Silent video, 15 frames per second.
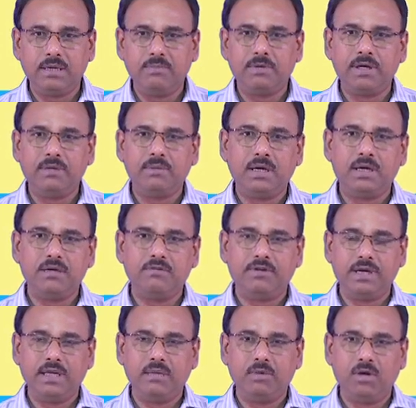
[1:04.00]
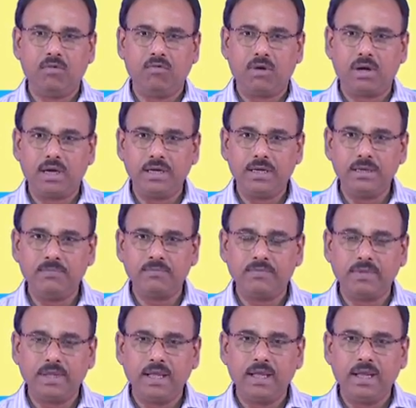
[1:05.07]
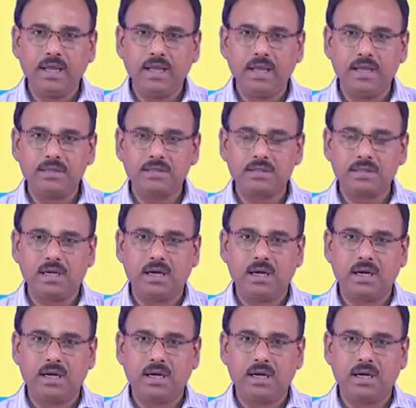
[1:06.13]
dependent variable y, is